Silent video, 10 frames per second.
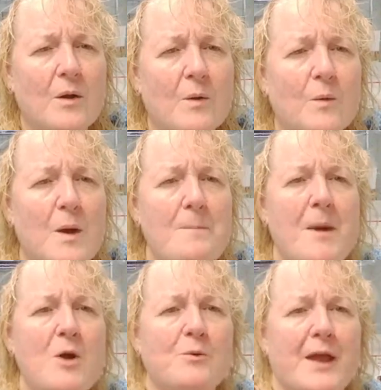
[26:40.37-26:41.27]

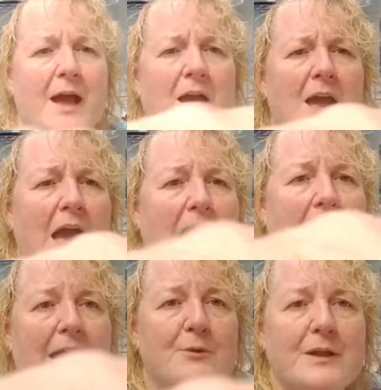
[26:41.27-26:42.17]
Ramona.
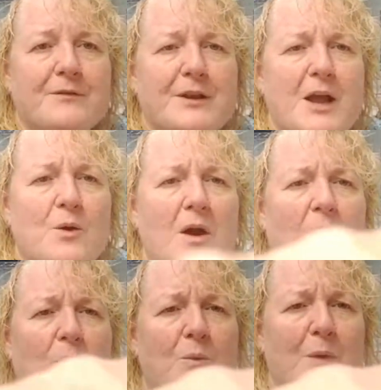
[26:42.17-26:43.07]
I don't even know.
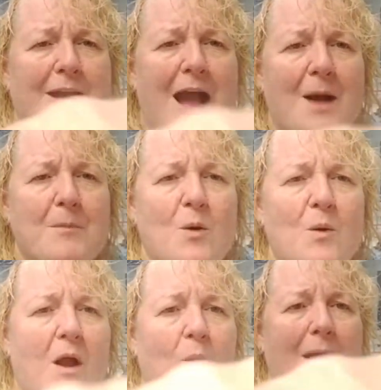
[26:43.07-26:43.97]
Oh, we got
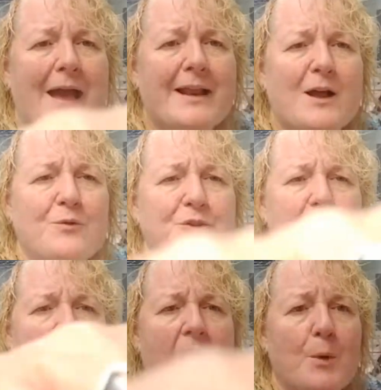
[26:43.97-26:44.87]
more. Oh, I got to go to the
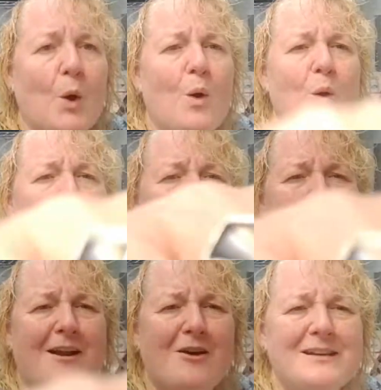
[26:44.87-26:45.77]
top. Oh, look
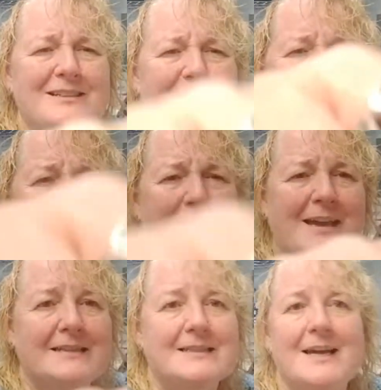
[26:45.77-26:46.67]
at all these
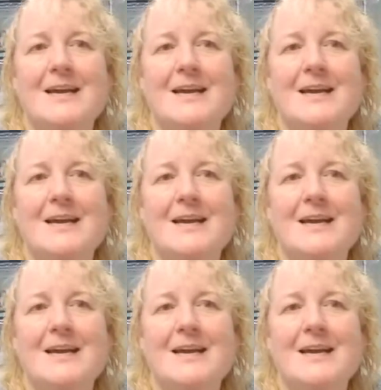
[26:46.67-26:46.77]
comments.